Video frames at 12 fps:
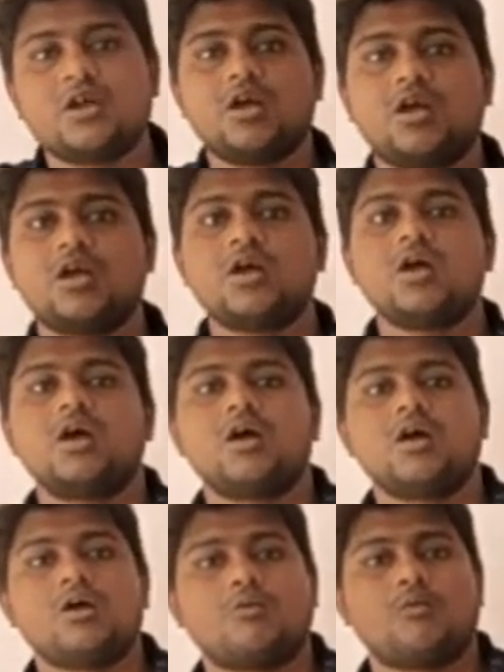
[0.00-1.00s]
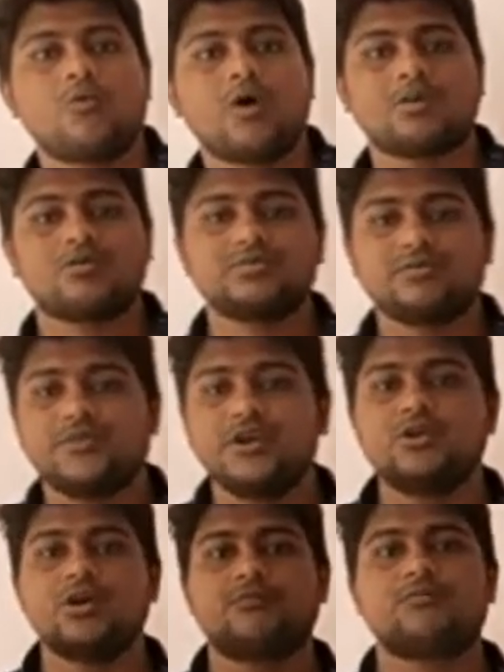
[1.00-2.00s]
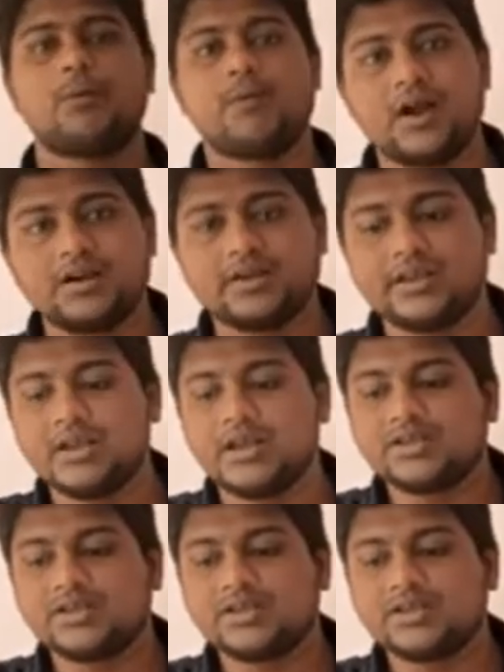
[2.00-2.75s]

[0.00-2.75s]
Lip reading: work on the field of poverty,